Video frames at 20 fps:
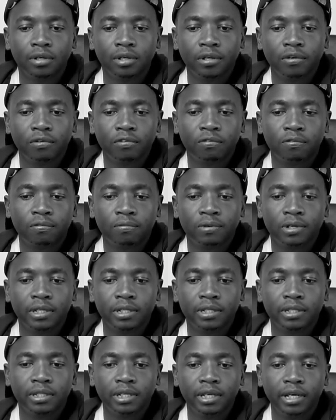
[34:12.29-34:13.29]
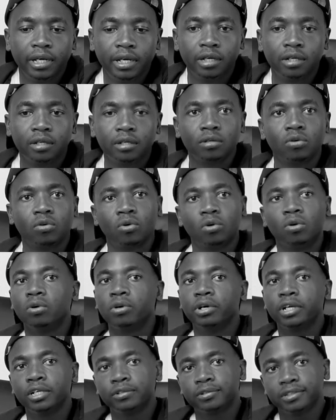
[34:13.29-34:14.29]
if we then
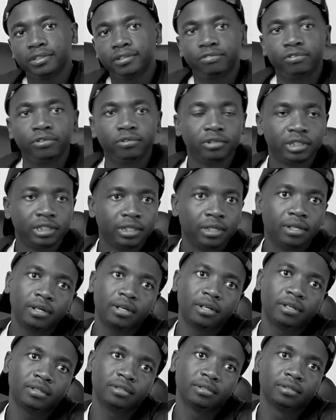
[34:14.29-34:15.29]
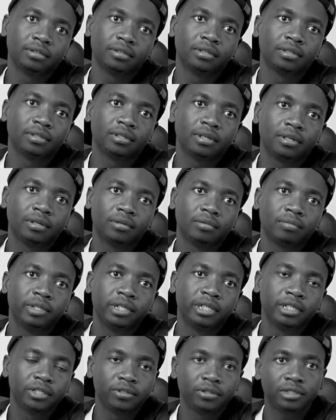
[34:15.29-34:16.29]
go into the future,
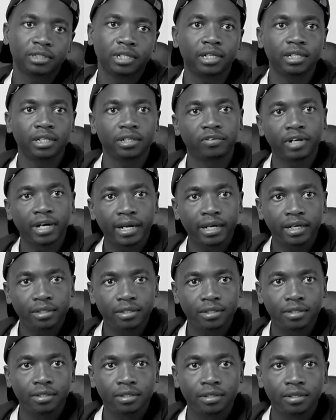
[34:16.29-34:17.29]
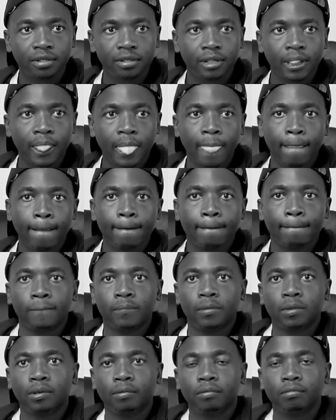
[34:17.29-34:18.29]
we need to start it right.
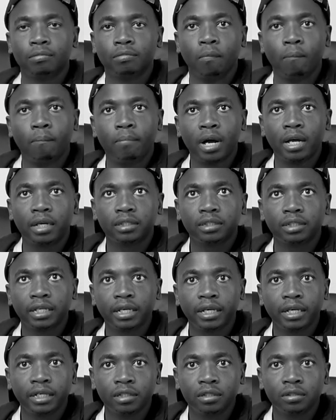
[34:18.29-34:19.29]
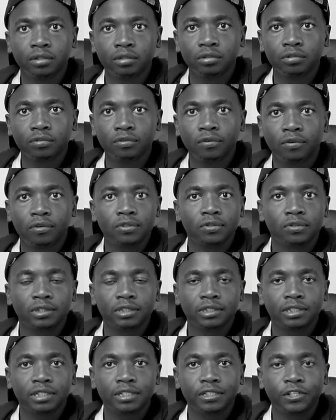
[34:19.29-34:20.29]
But then you also
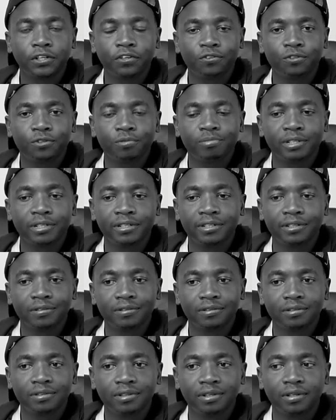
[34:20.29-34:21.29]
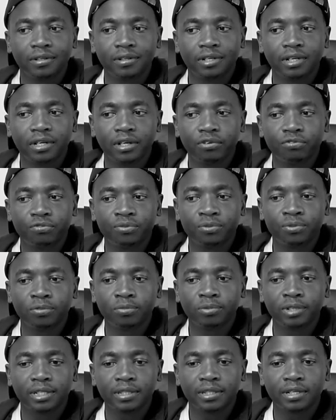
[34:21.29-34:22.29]
just have to be
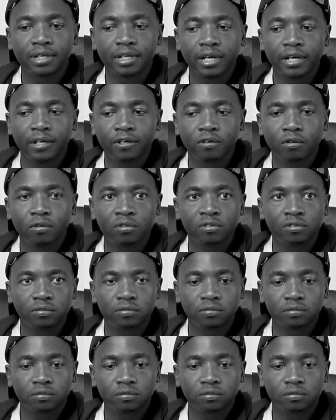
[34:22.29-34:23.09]
careful with the kind of